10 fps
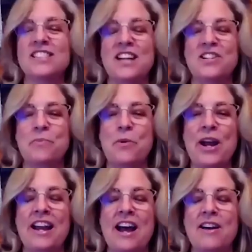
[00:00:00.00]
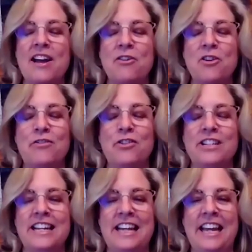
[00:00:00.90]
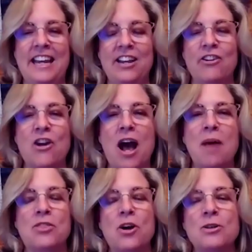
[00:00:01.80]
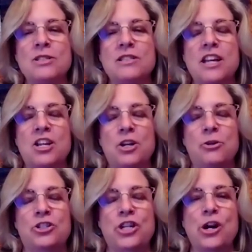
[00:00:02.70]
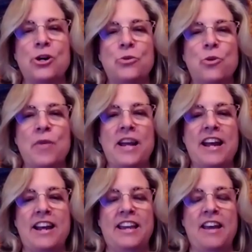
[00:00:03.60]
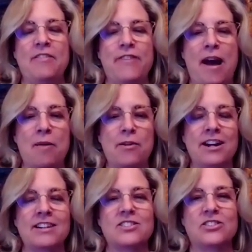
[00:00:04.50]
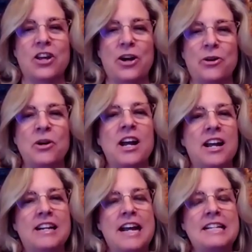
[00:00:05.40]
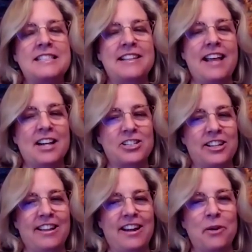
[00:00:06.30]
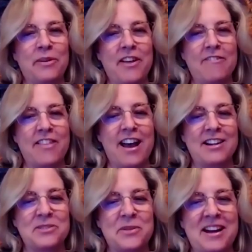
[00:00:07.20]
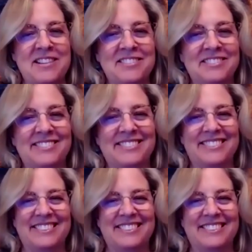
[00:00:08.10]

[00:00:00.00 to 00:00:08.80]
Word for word: I just like to point out, I don't know if you did Annie or not, but those that you showed were made out of K fabrics. So yes. nice selection there. We love that as well.